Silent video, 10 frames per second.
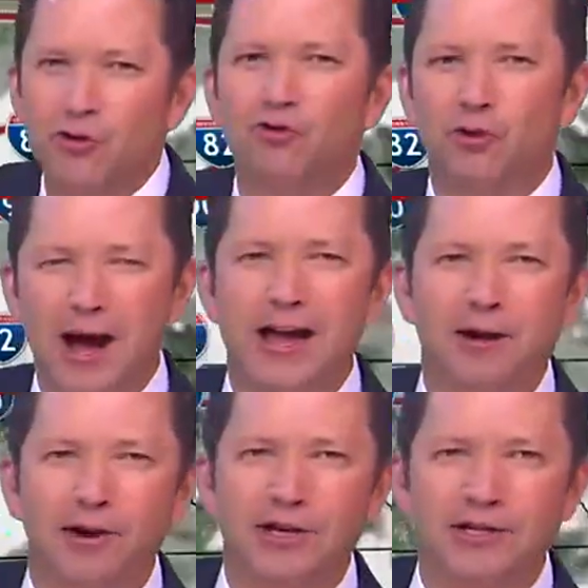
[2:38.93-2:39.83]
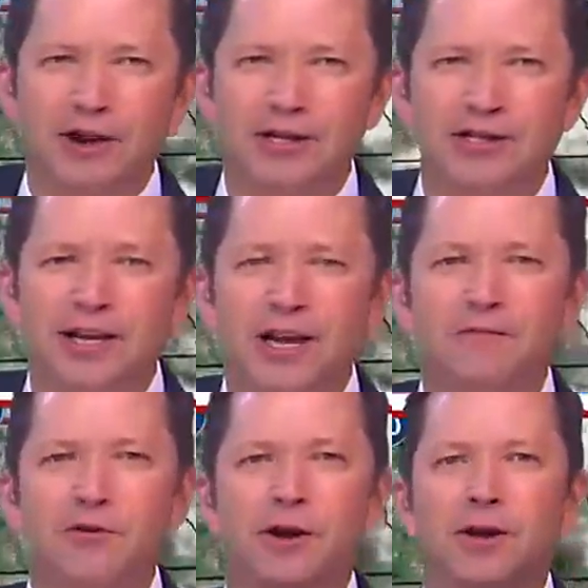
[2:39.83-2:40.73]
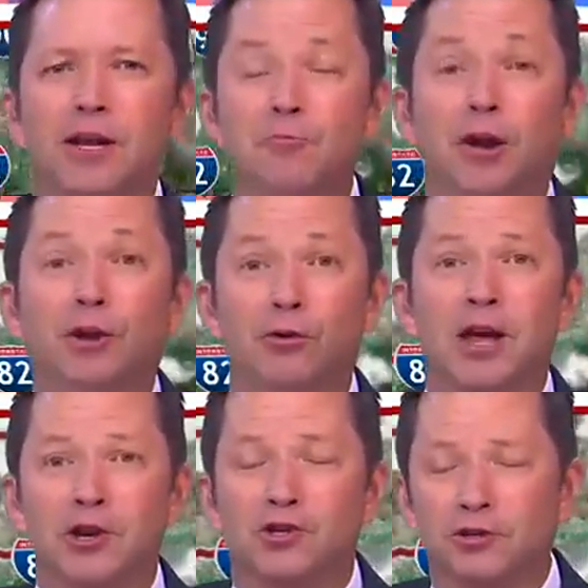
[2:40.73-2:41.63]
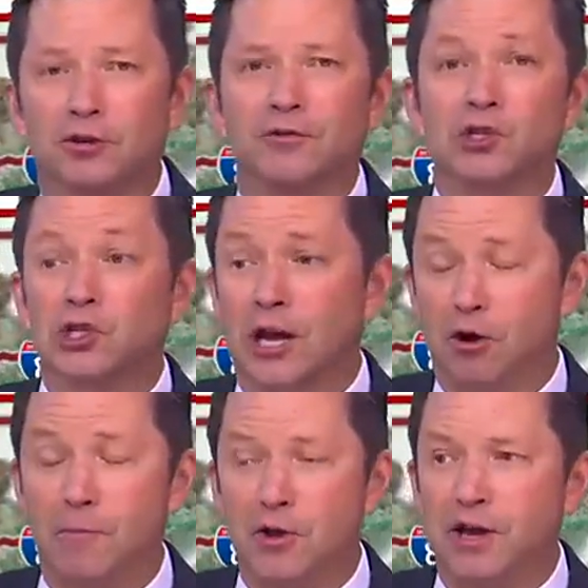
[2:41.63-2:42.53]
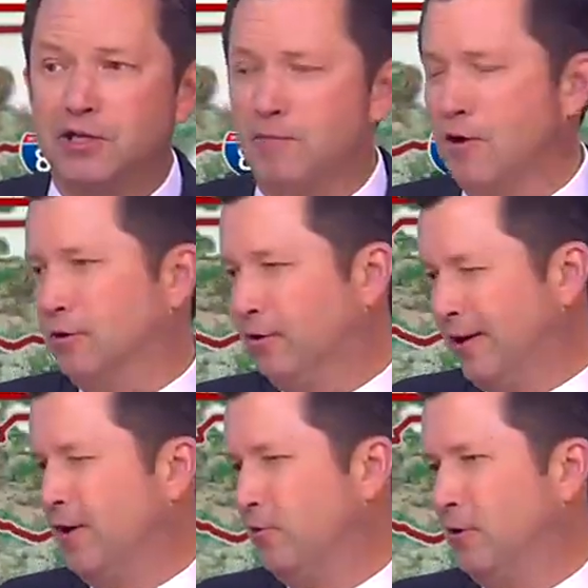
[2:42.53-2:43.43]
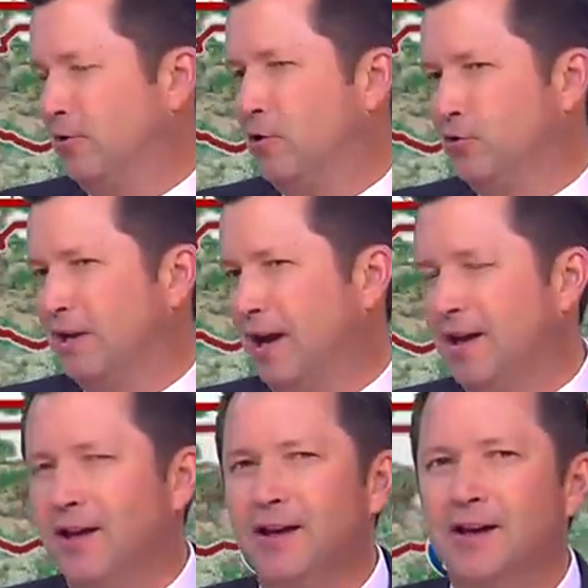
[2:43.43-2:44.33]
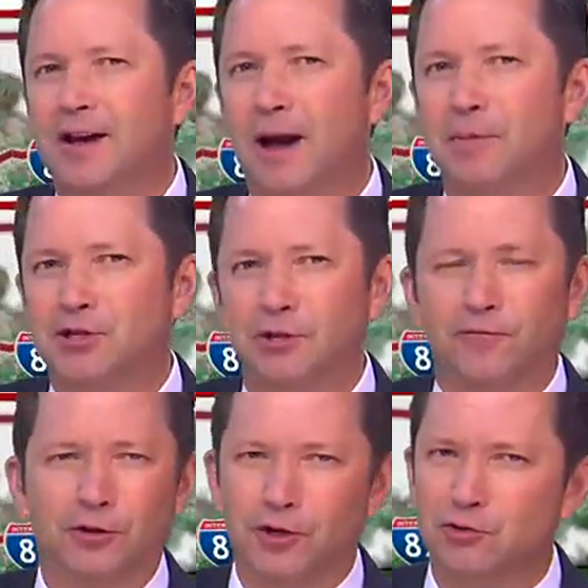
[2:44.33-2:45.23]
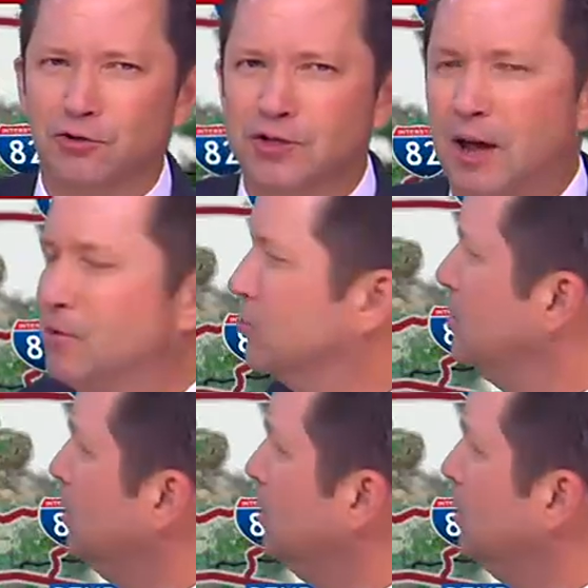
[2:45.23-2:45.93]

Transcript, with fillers: of dry areas. So I just think if you're at any one location, you know, you stay at home all day tomorrow and you're looking out the window the whole day, I bet you for only a short time you'll see